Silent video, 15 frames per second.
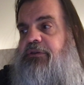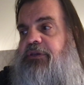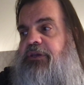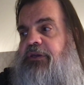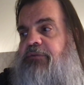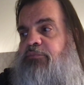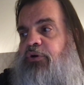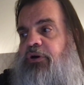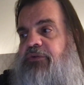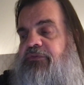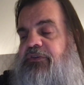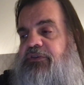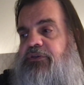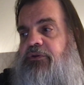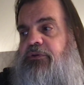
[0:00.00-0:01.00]
and part of it
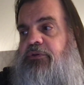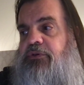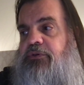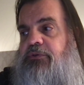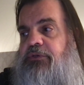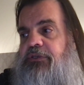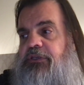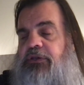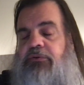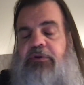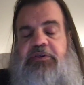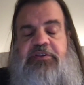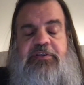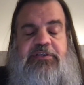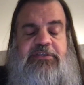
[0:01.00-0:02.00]
is due to a
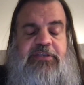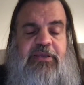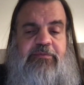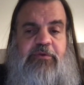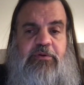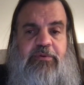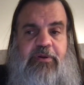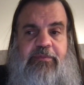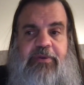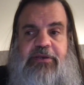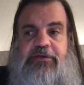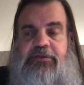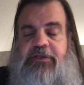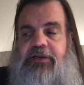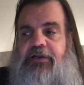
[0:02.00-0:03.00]
decreasing stigma around
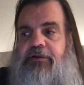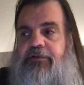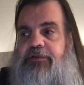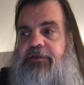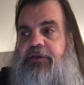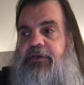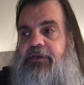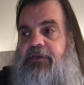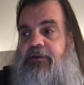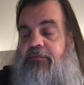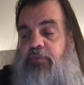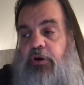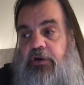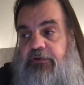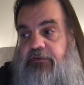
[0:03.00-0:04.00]
mental health.
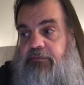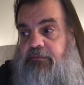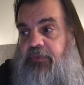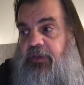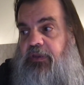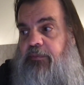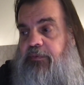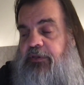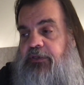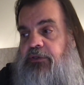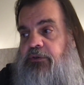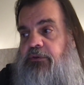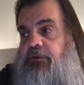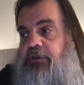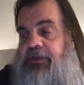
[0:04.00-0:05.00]
Part of it may be
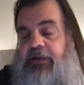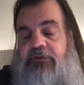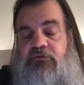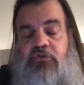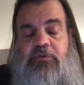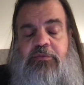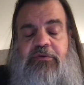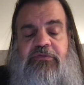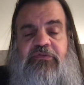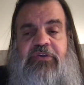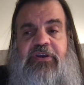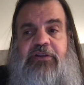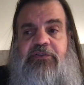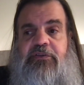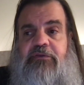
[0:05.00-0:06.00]
due to downstream
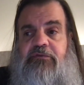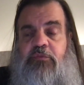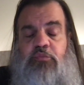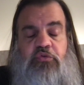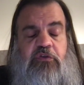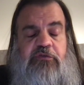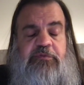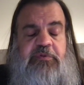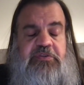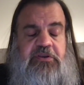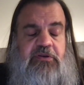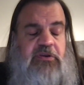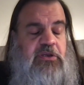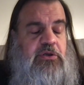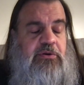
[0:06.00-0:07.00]
effects of improvements
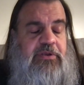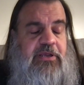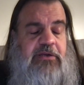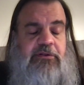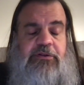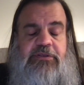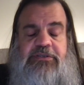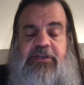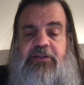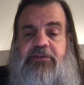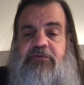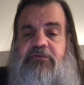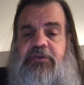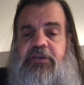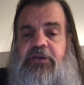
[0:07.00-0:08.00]
in neonatal
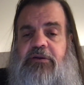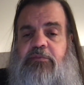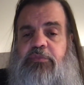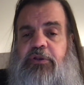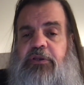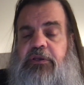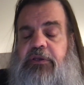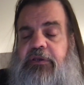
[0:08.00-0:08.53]
intensive care, but